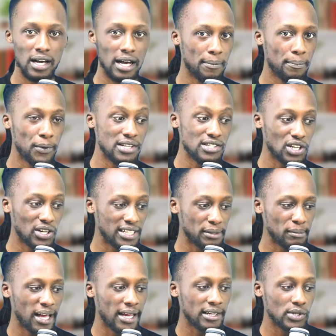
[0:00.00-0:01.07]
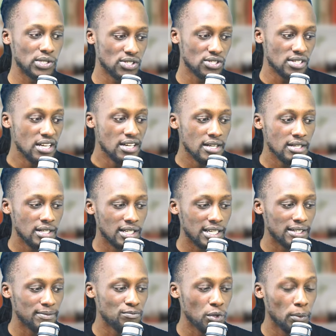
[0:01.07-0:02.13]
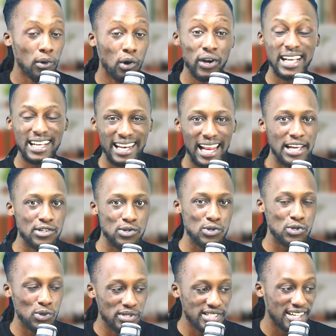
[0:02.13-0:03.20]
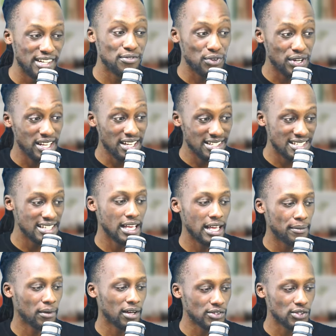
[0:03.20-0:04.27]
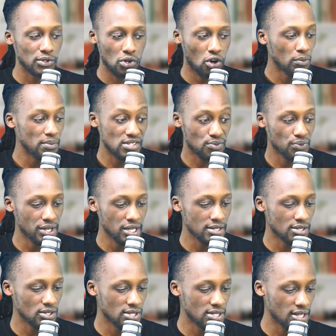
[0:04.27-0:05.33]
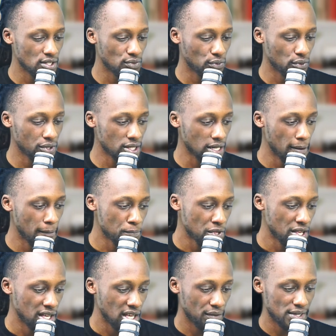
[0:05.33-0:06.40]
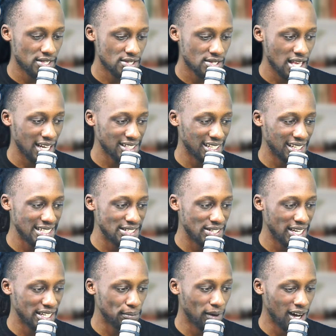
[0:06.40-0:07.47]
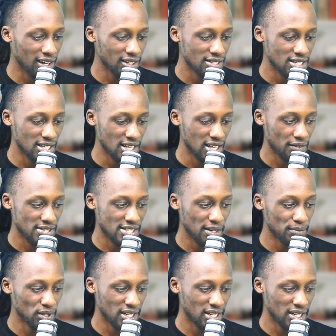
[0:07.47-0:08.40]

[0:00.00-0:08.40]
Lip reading: print on demand, I was more inclined to tools that are free. tmhunt.com is free, so search for it. If it's actually trademarked, if someone